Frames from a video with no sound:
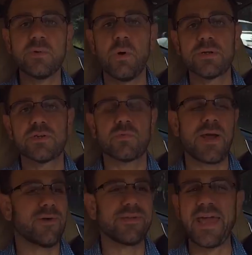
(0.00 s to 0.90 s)
wanted
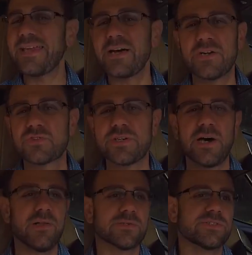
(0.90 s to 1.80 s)
around
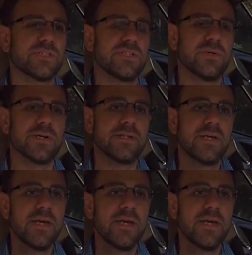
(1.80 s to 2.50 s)
$800 to do it.